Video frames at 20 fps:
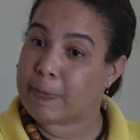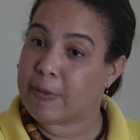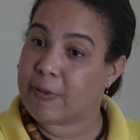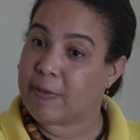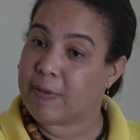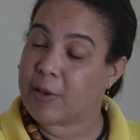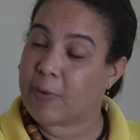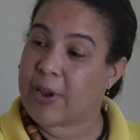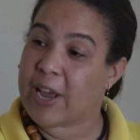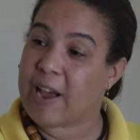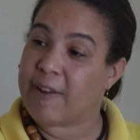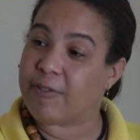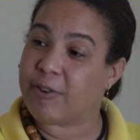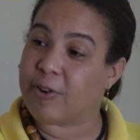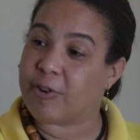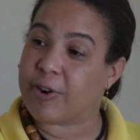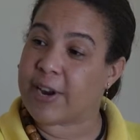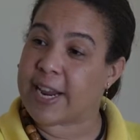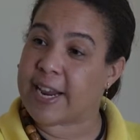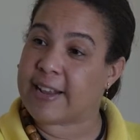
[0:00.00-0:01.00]
So we have
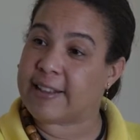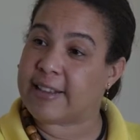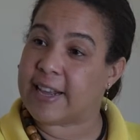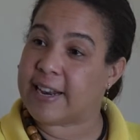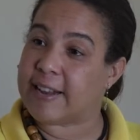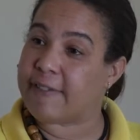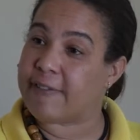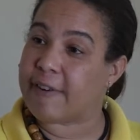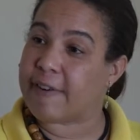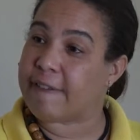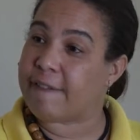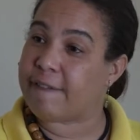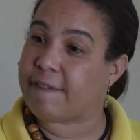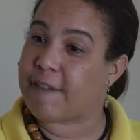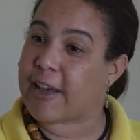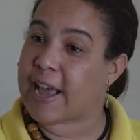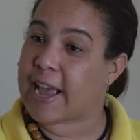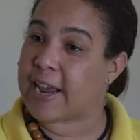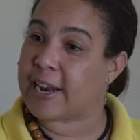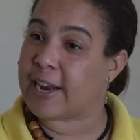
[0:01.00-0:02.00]
grains and it's very
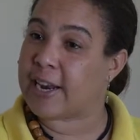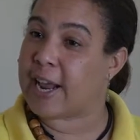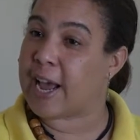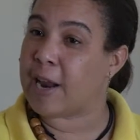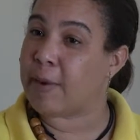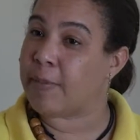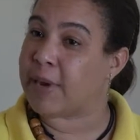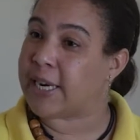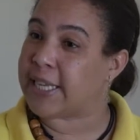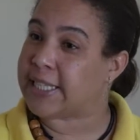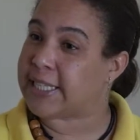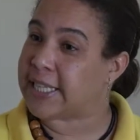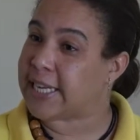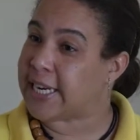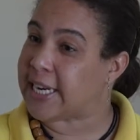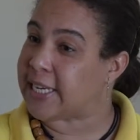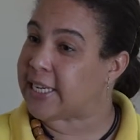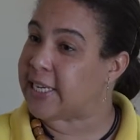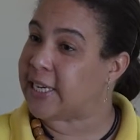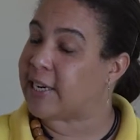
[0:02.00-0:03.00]
fine and the animal is
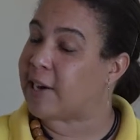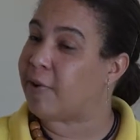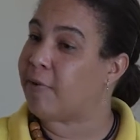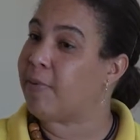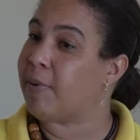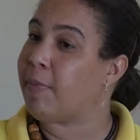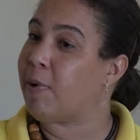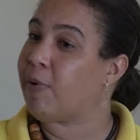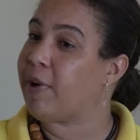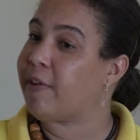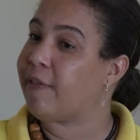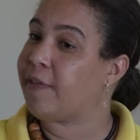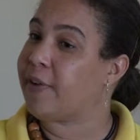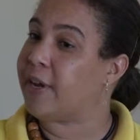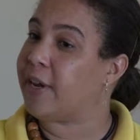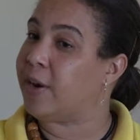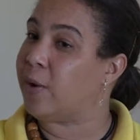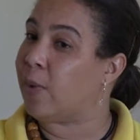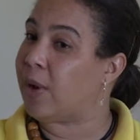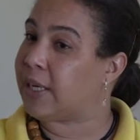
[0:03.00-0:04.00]
eating it. And remember we are
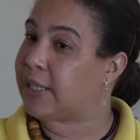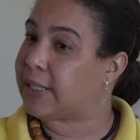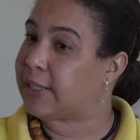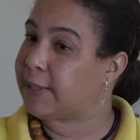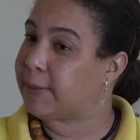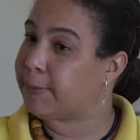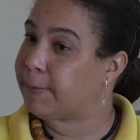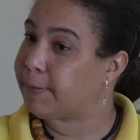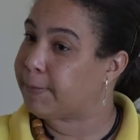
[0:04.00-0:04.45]
feeding what?